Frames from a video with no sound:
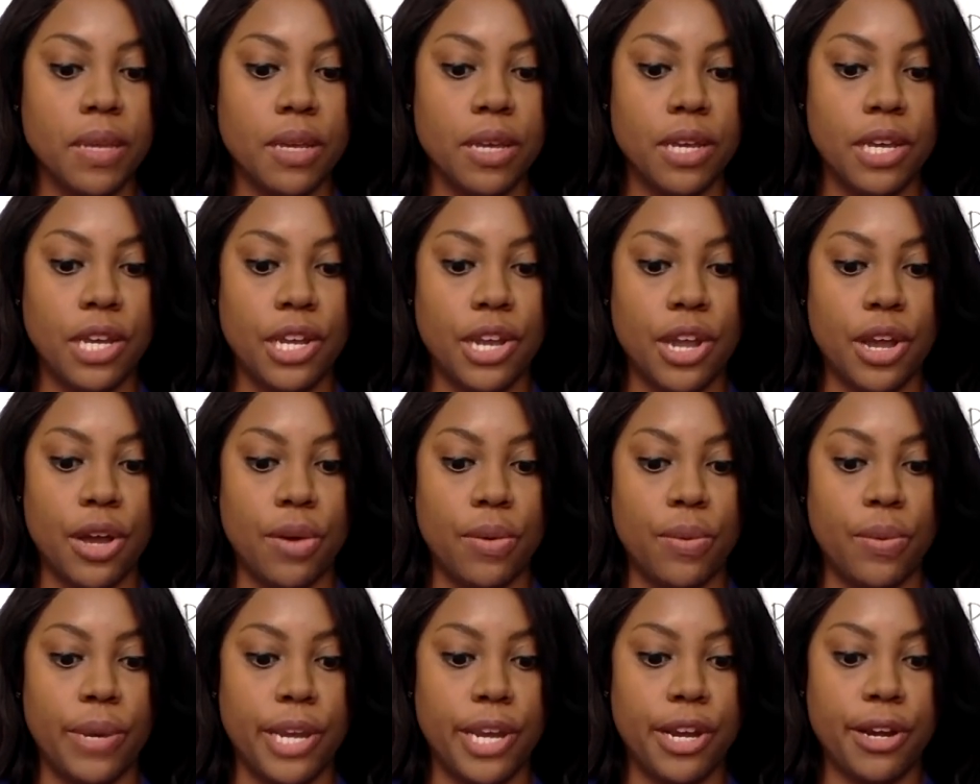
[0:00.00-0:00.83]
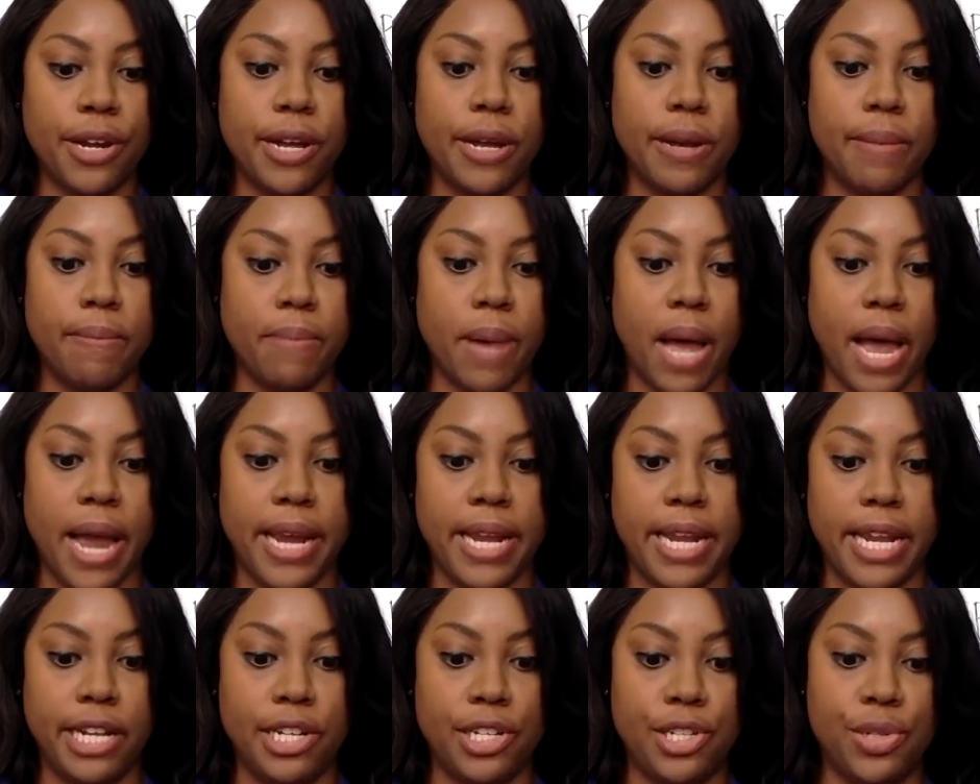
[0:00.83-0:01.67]
when you're
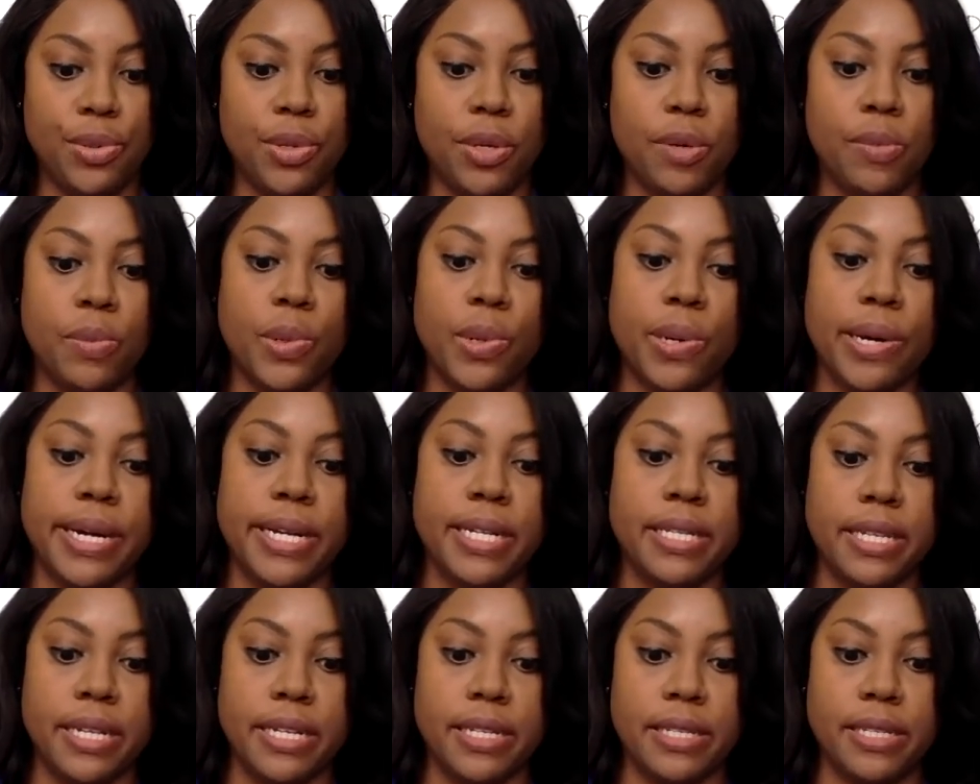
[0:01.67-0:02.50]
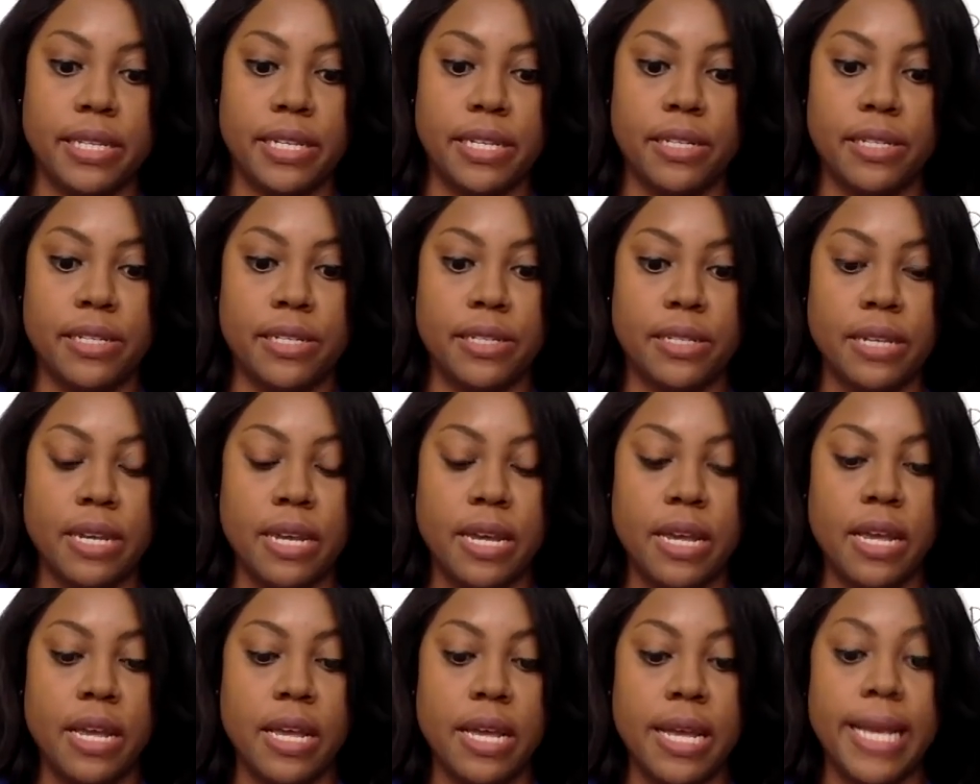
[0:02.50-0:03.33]
combining two or more existing
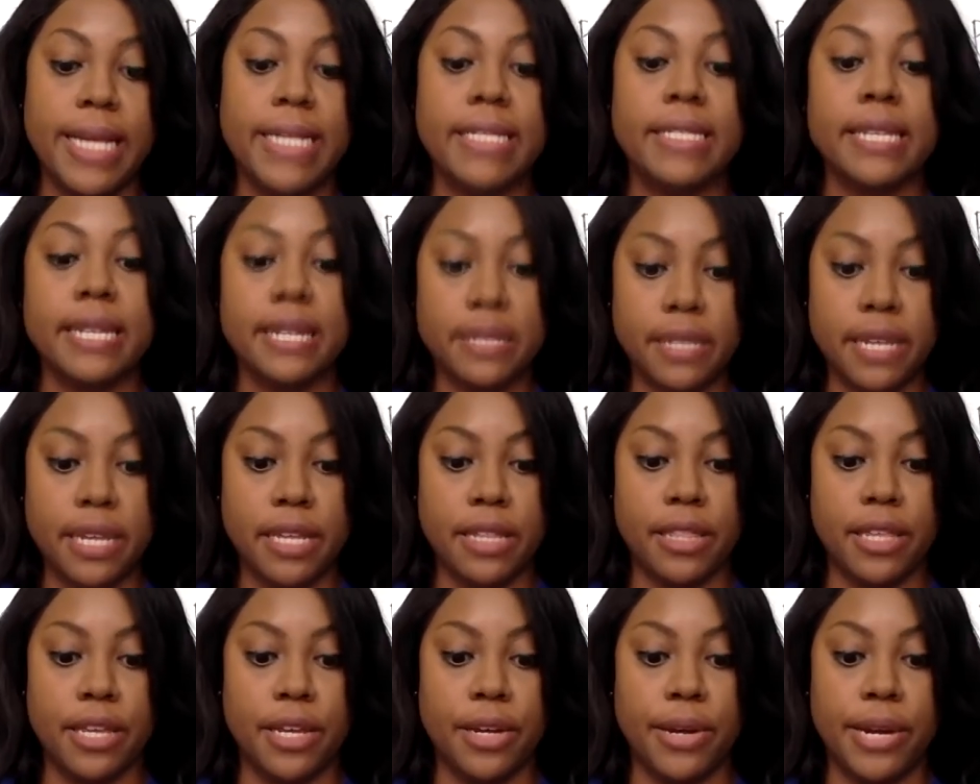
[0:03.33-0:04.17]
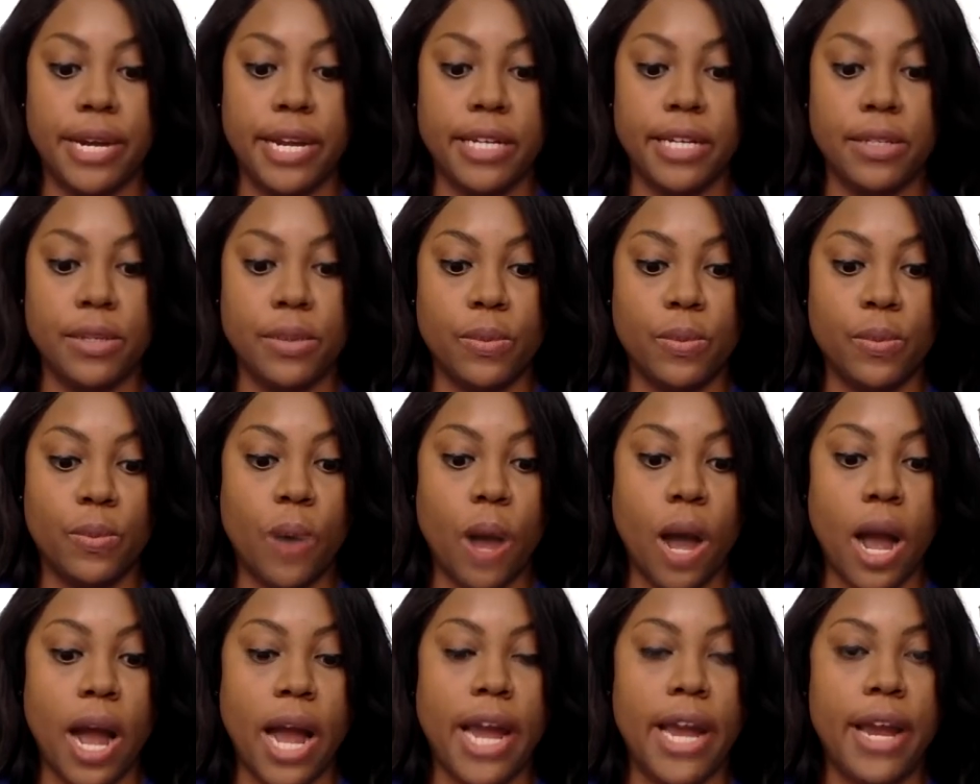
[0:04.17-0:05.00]
theories,
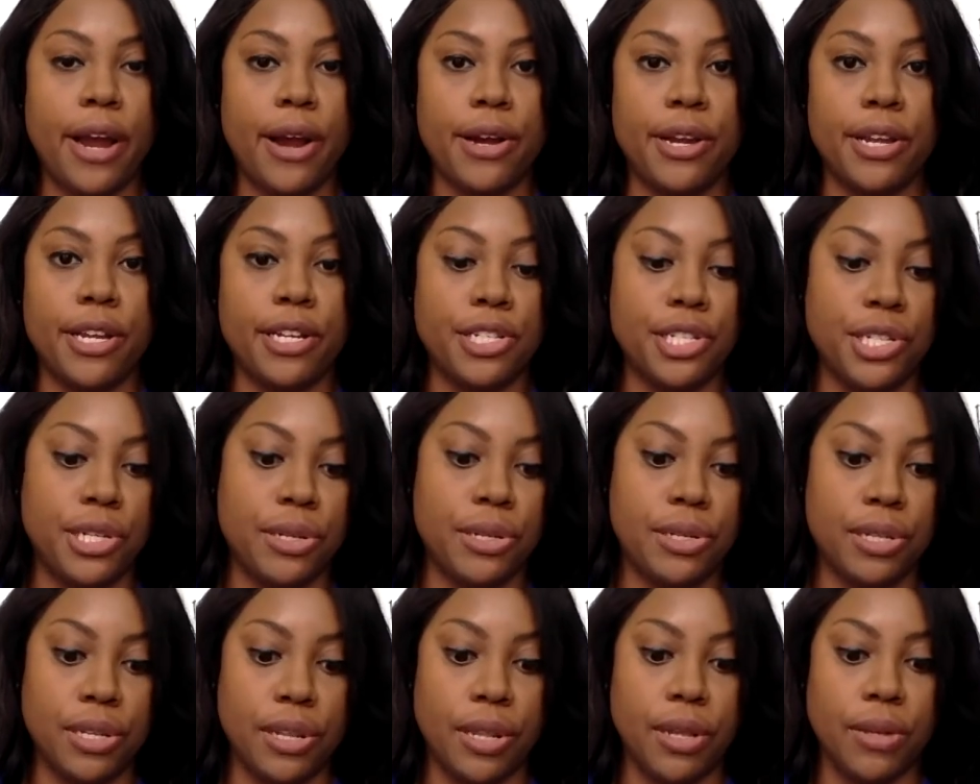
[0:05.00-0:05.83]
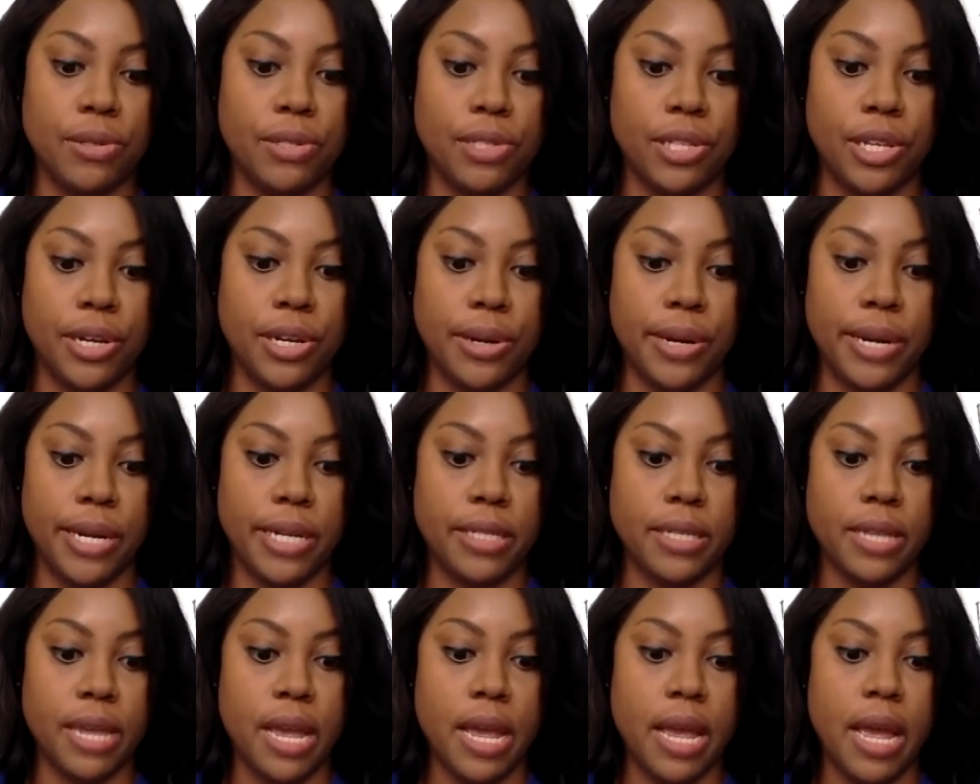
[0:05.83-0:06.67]
why are you choosing those
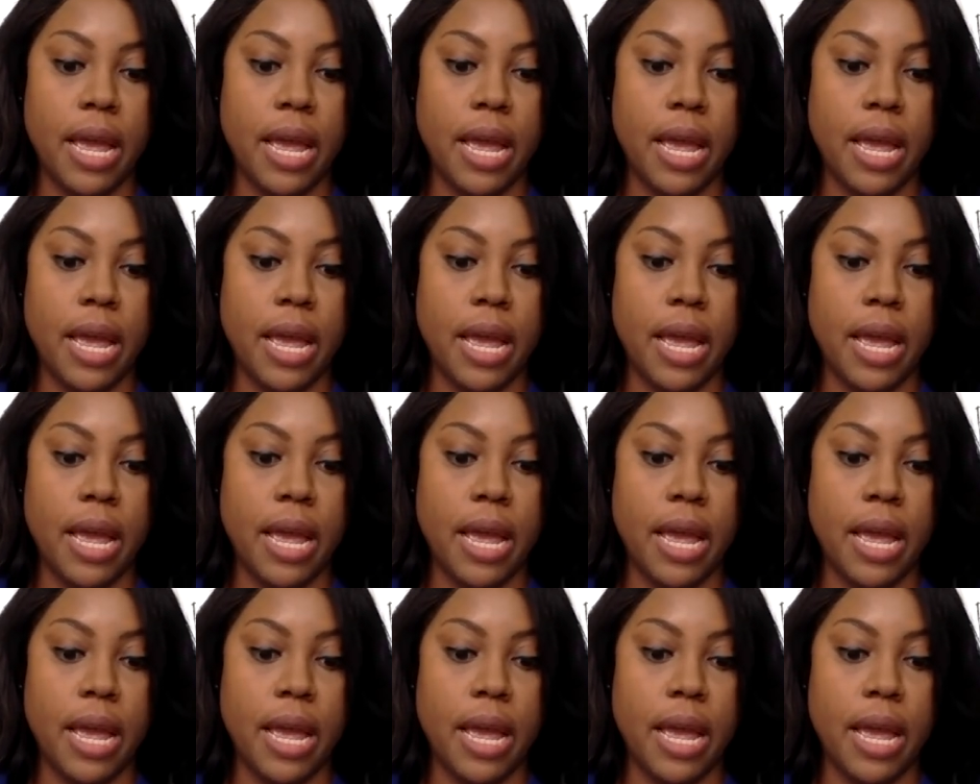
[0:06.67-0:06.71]
theories?